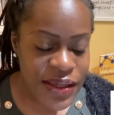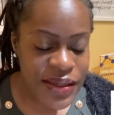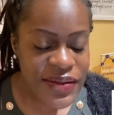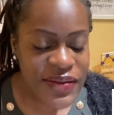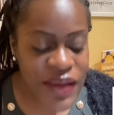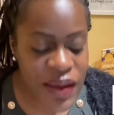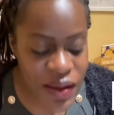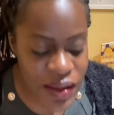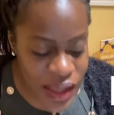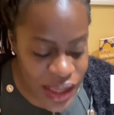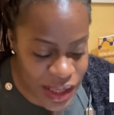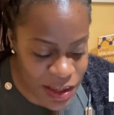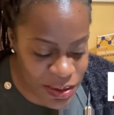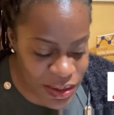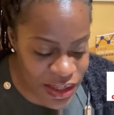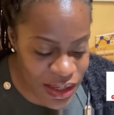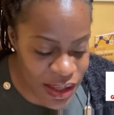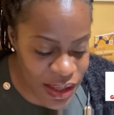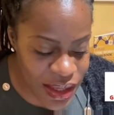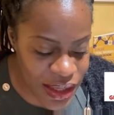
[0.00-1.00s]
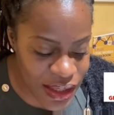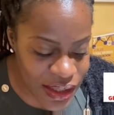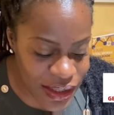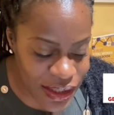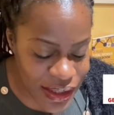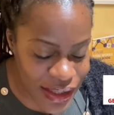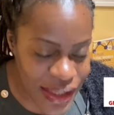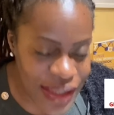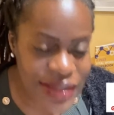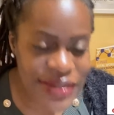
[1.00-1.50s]
So in
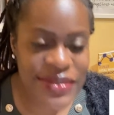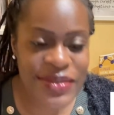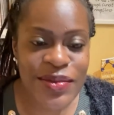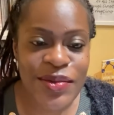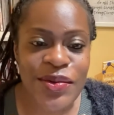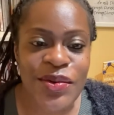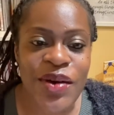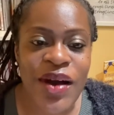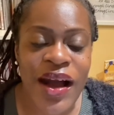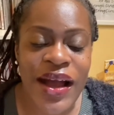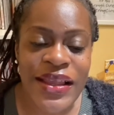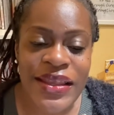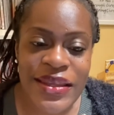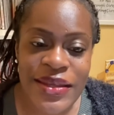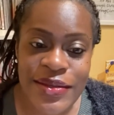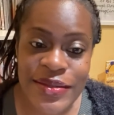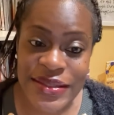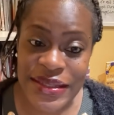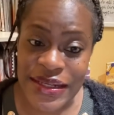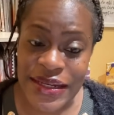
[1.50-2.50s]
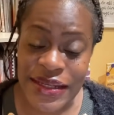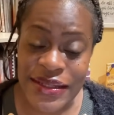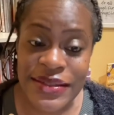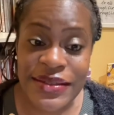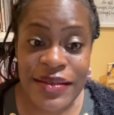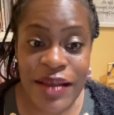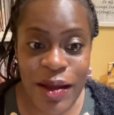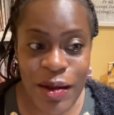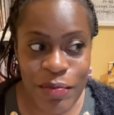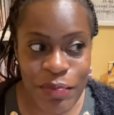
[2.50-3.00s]
Geek School, I use an
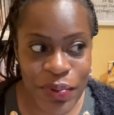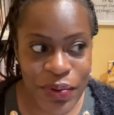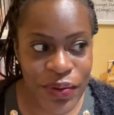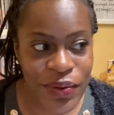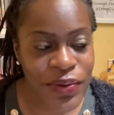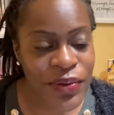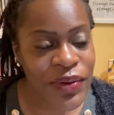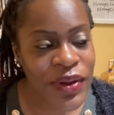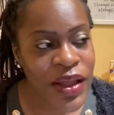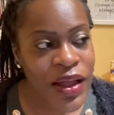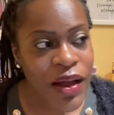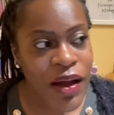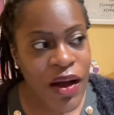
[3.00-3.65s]
example